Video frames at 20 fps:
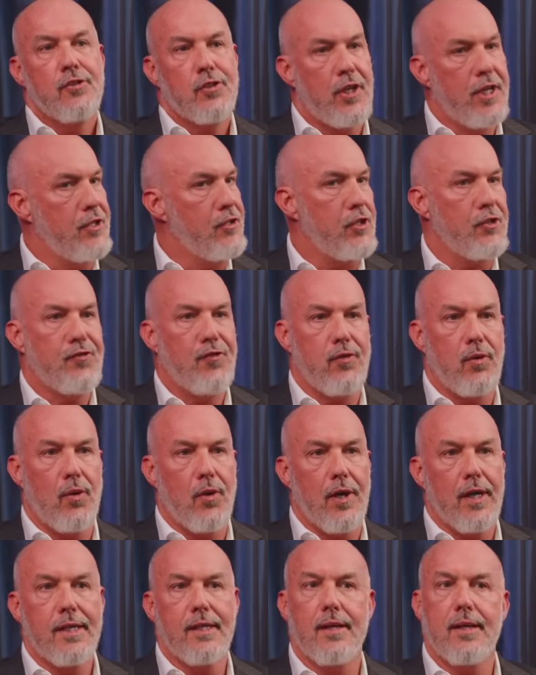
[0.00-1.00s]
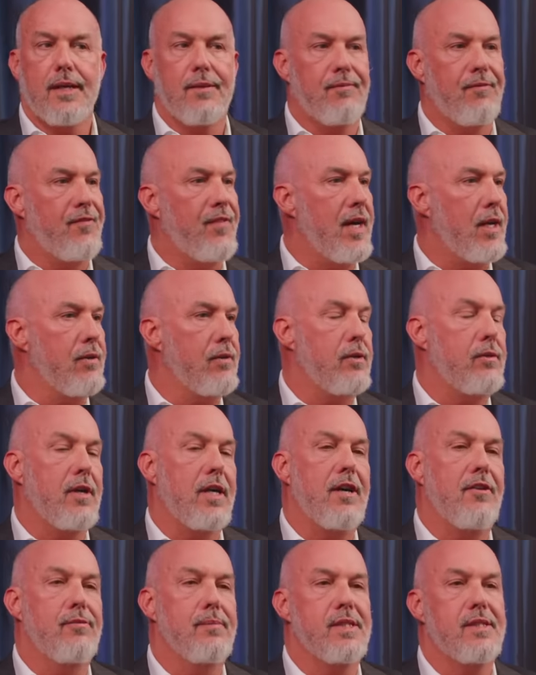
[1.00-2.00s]
So you just floor it. The federal
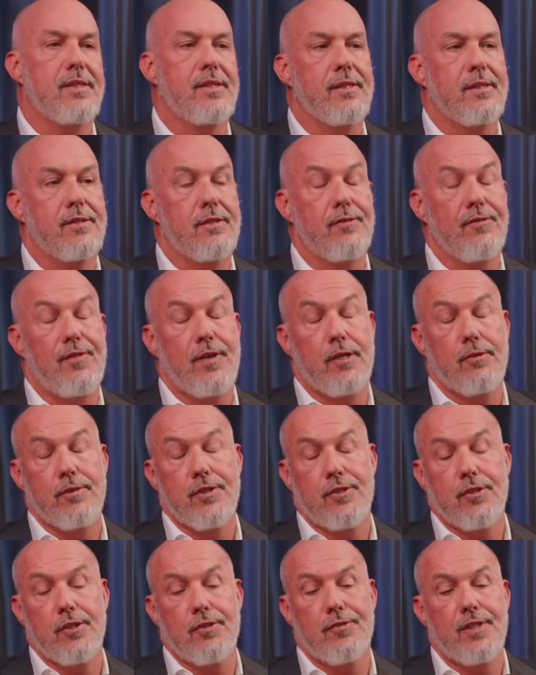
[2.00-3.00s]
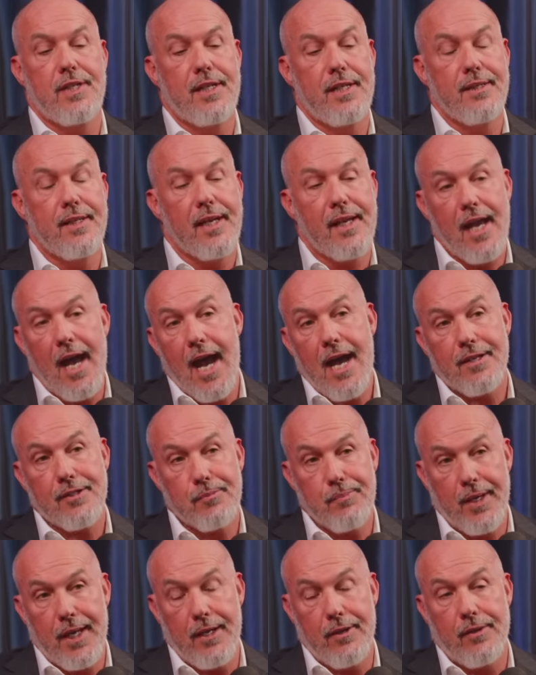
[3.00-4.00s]
government system, the Federal Reserve's hitting the gas
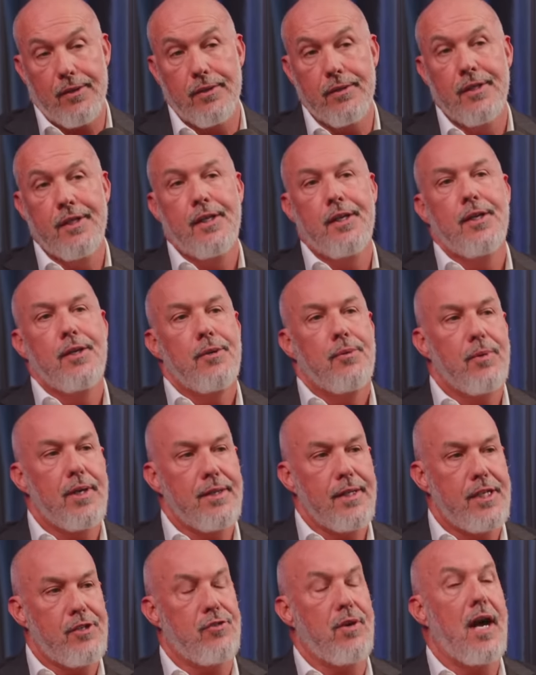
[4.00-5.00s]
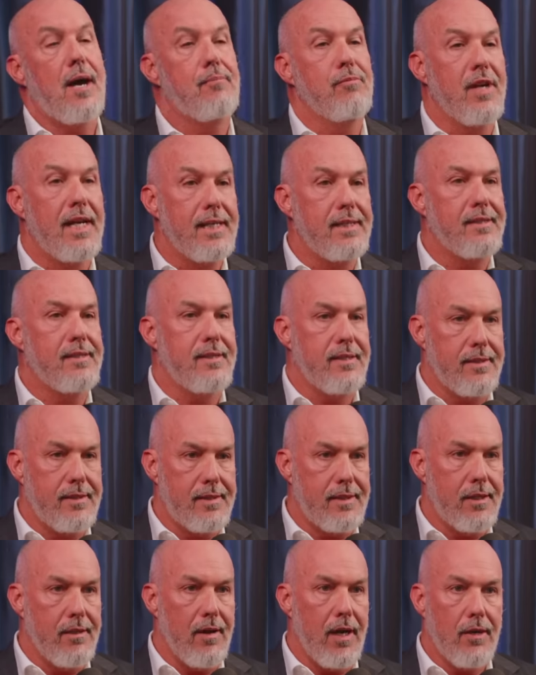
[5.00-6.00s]
pedal when they drop rates to
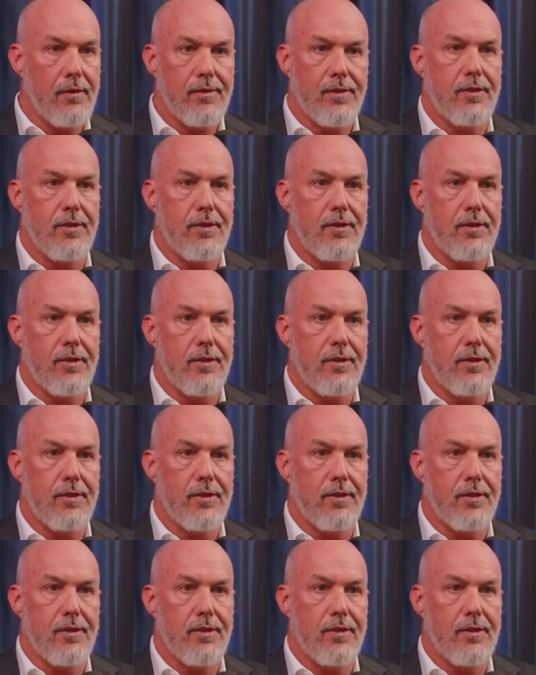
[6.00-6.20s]
zero.